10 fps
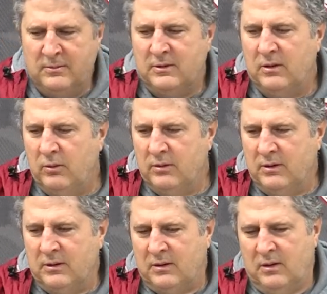so we'll
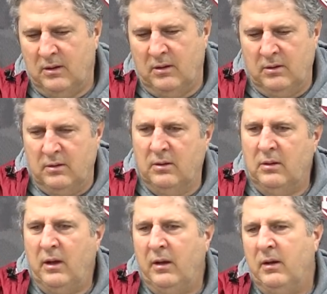just
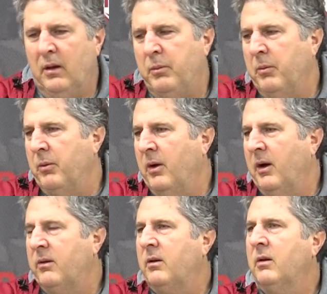take deeper
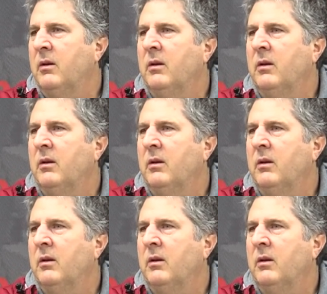breaths.